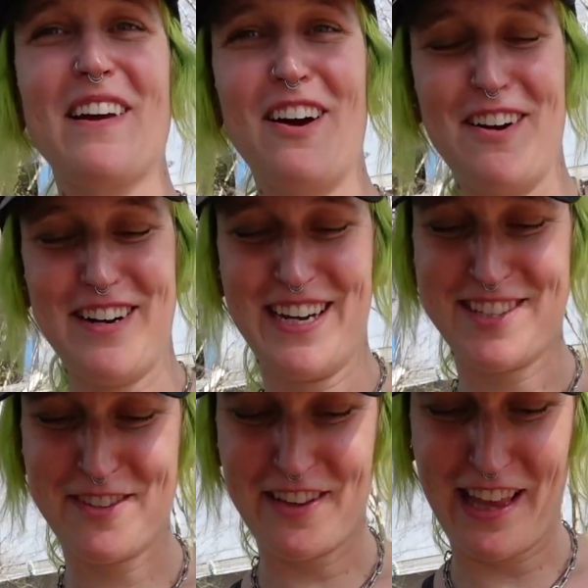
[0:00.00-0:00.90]
Alright,
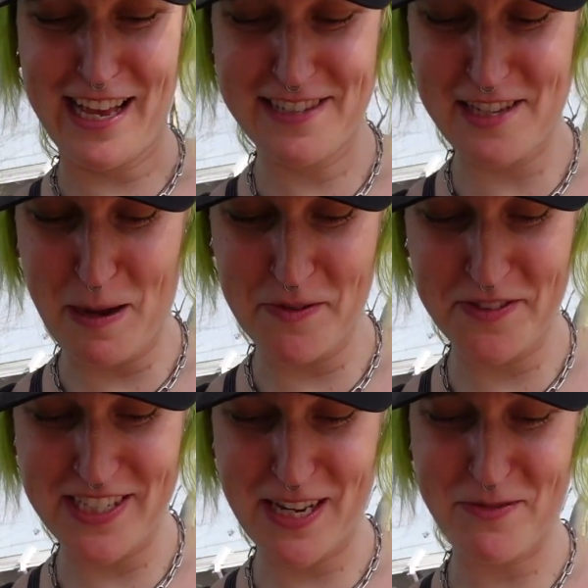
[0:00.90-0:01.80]
so the last stop of
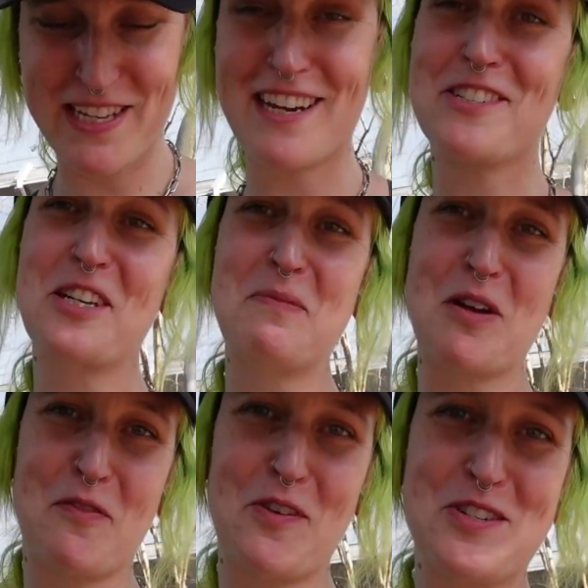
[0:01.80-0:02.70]
the day was actually going to be
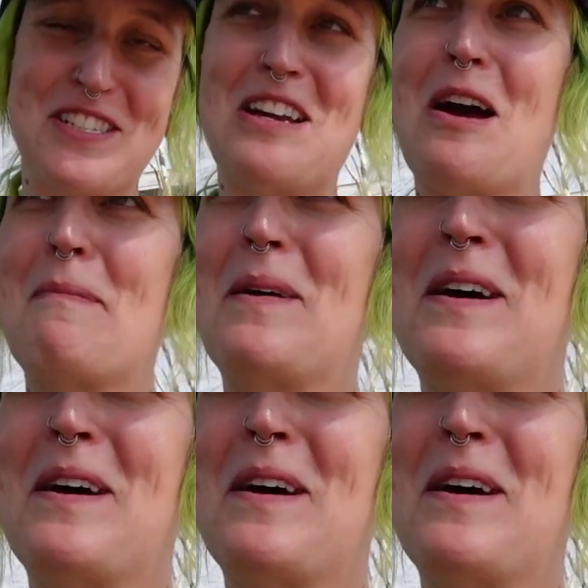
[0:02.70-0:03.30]
our first stop,